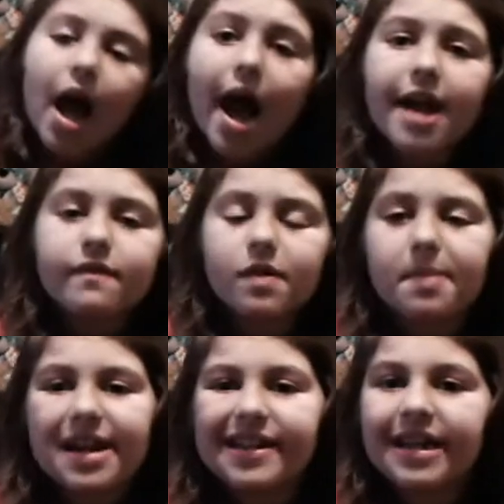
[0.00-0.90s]
Hi
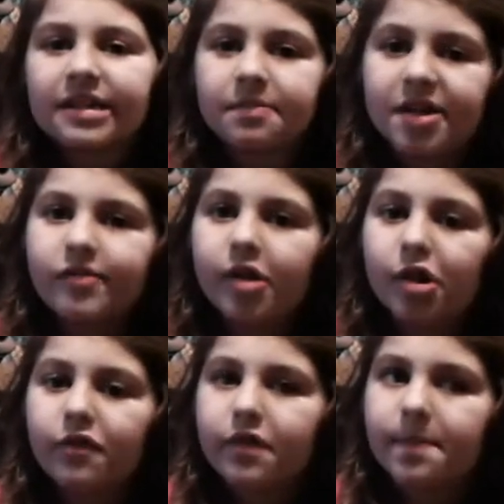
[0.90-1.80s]
everybody, it's me
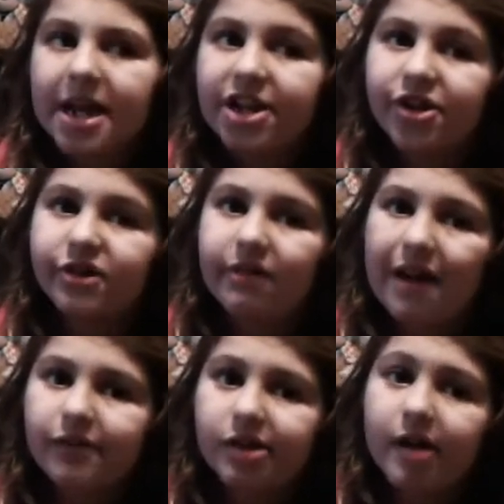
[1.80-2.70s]
Lily from AJ
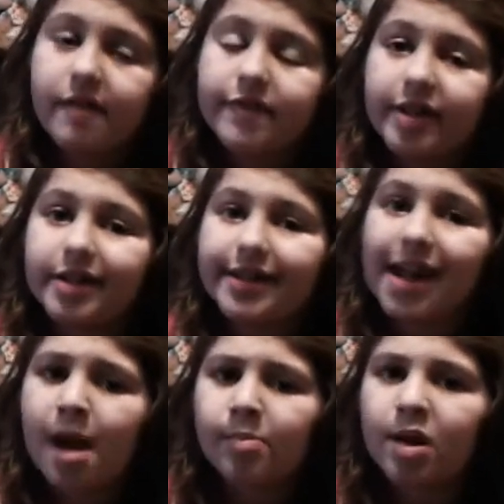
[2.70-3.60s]
Crafty Life, and today
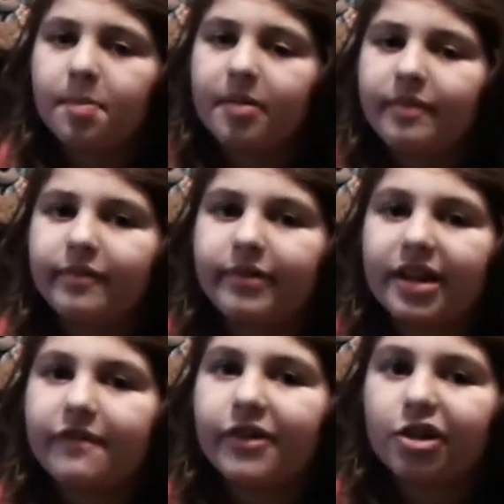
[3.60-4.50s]
I'm going to be
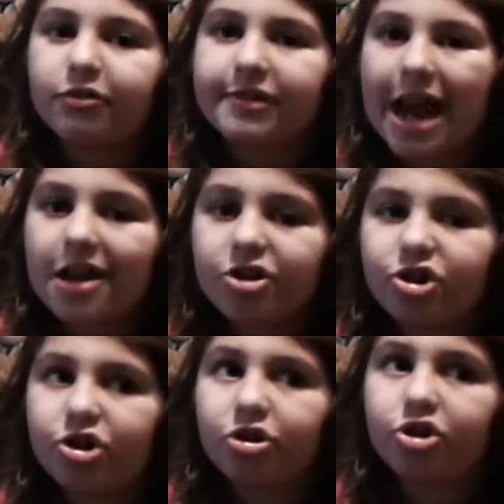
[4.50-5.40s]
giving you 10
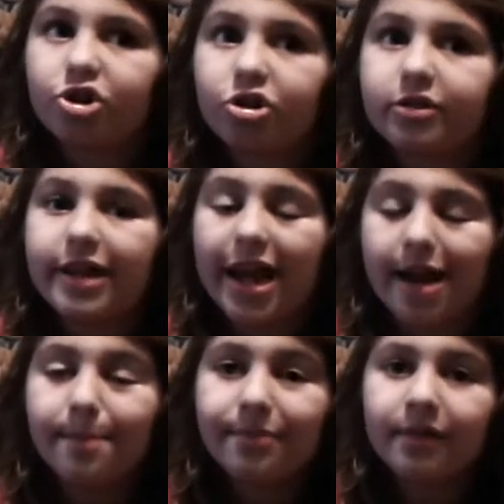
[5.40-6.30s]

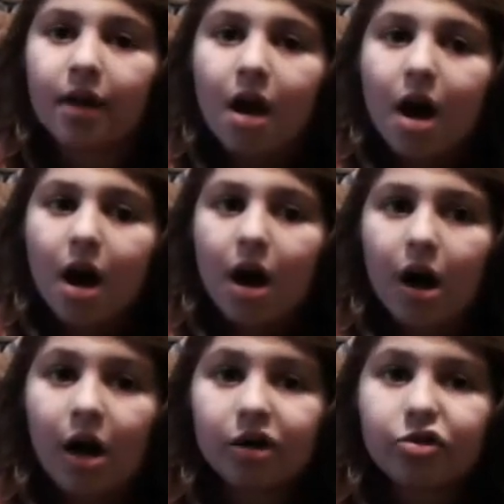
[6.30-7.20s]
tips
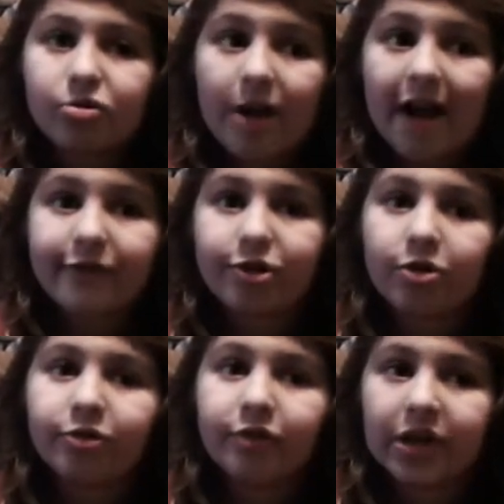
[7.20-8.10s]
on craft
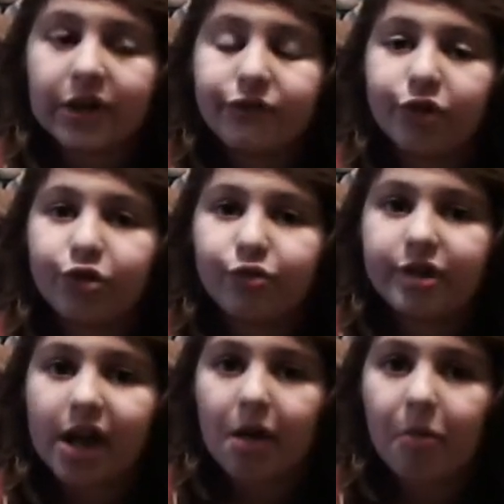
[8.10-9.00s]
shows, like if you do
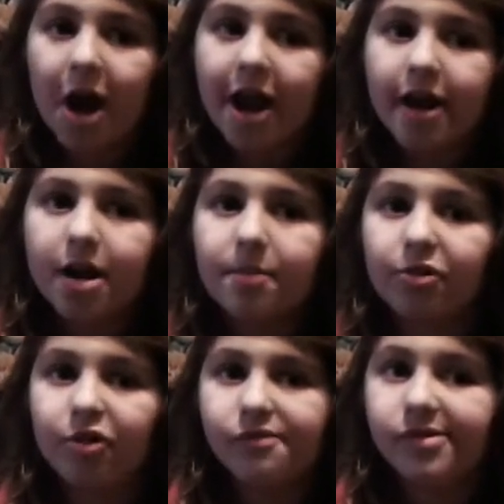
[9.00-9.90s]
DIY
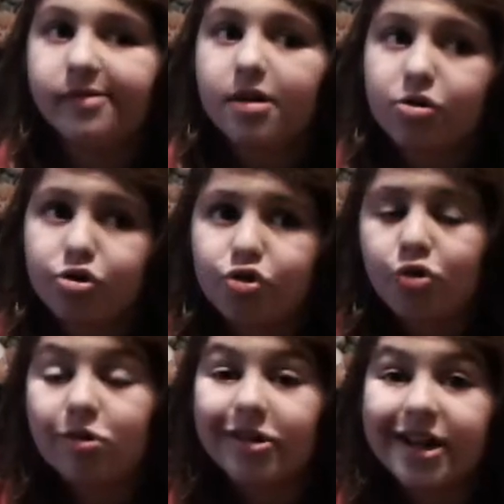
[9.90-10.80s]
items or if you sell
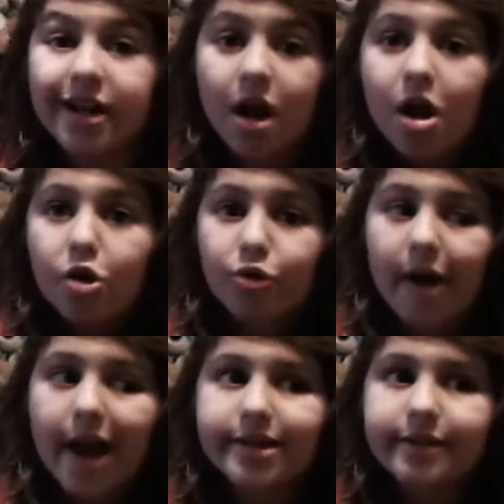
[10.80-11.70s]
jewelry or
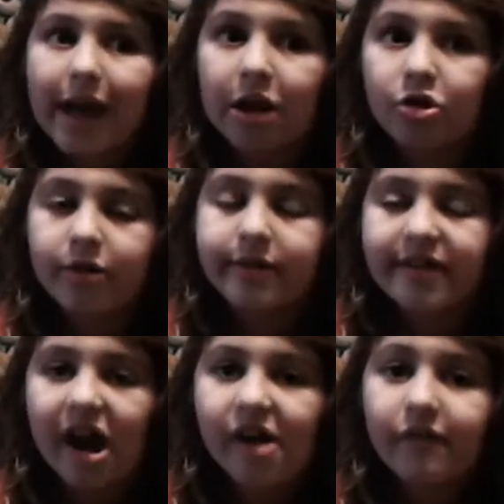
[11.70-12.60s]
any of that good
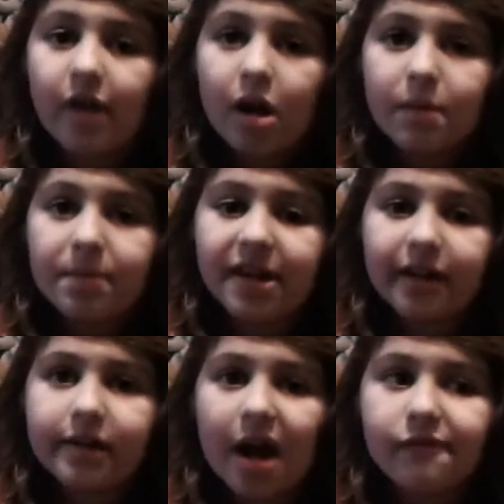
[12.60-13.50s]
stuff,
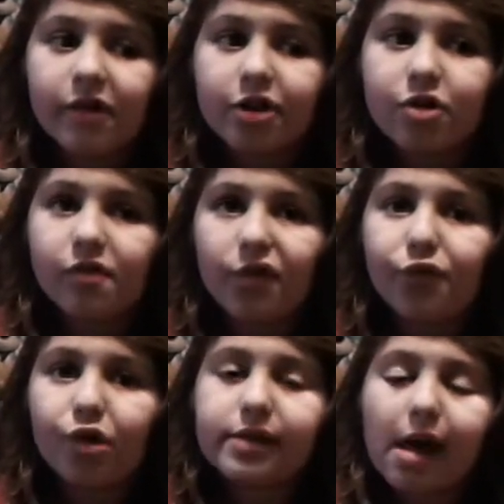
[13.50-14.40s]
because I've raised over
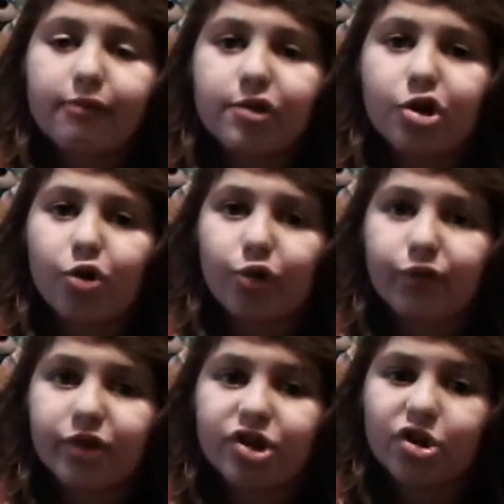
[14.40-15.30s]
$4,000
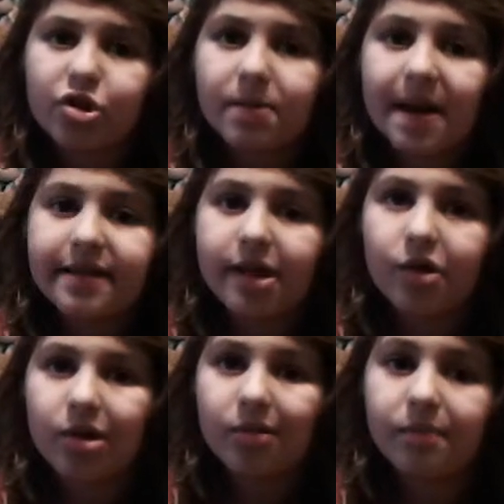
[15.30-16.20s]
for charity by
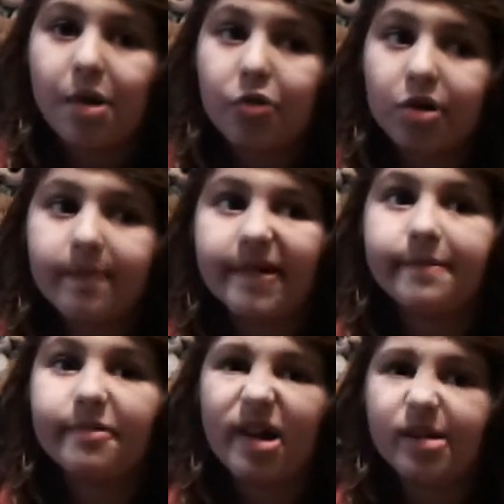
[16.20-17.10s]
selling pony breed
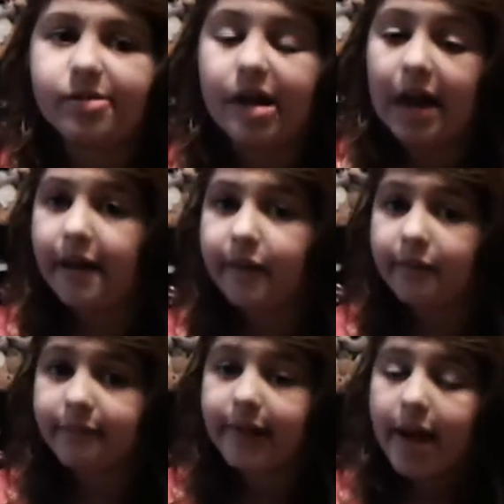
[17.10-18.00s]
bracelets.
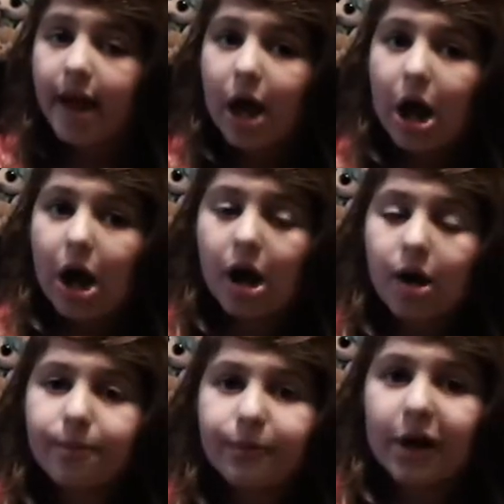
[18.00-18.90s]

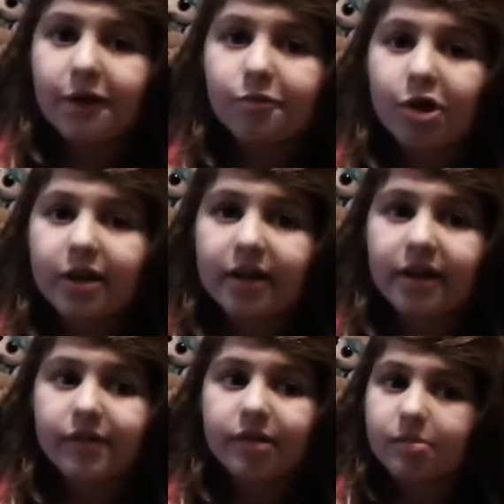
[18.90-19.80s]
And I wanted to
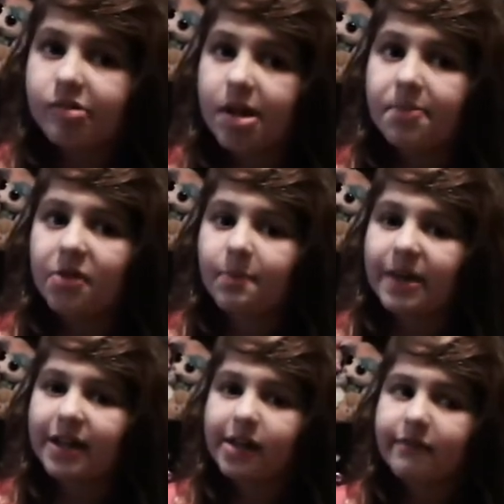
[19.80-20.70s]
give you some tips
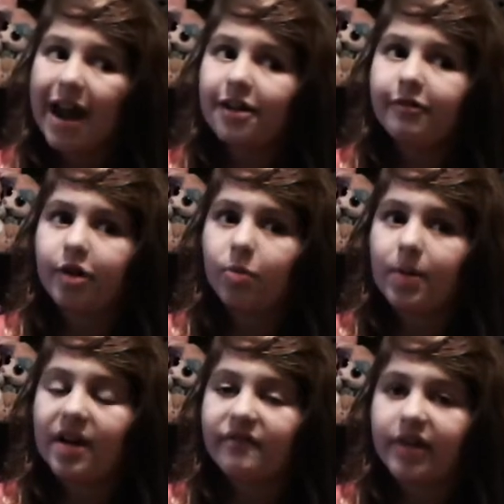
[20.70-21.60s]
because I've had a little
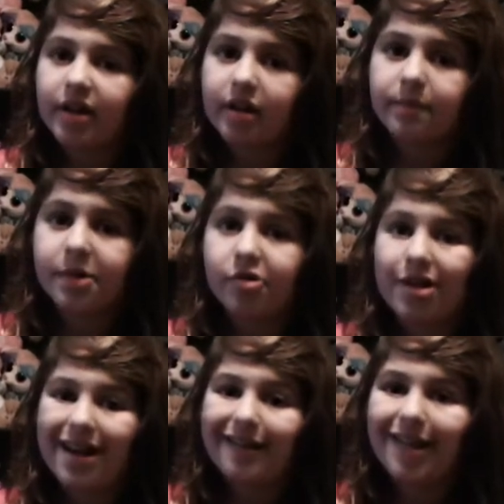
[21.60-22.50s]
bit of
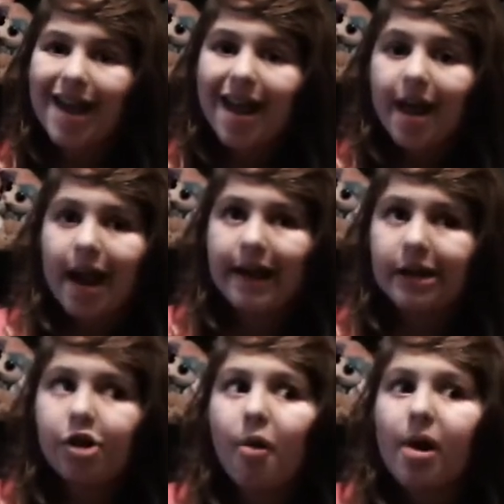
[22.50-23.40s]
experience. And I
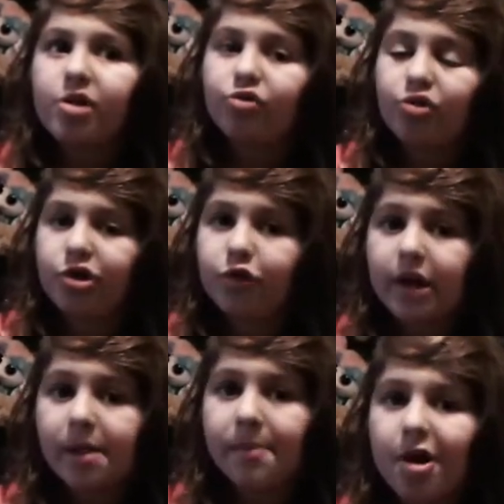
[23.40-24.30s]
know I usually do
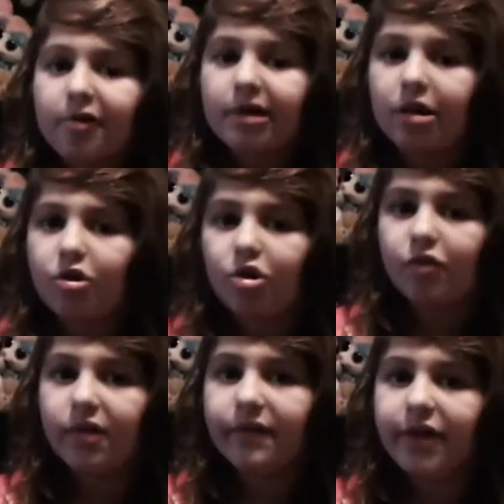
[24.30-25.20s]
like American
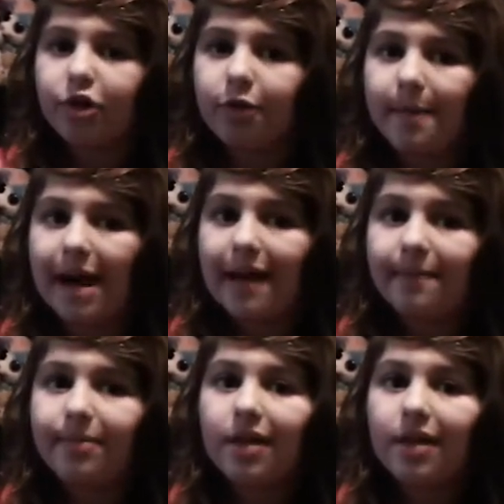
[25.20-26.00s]
Girl reviews, but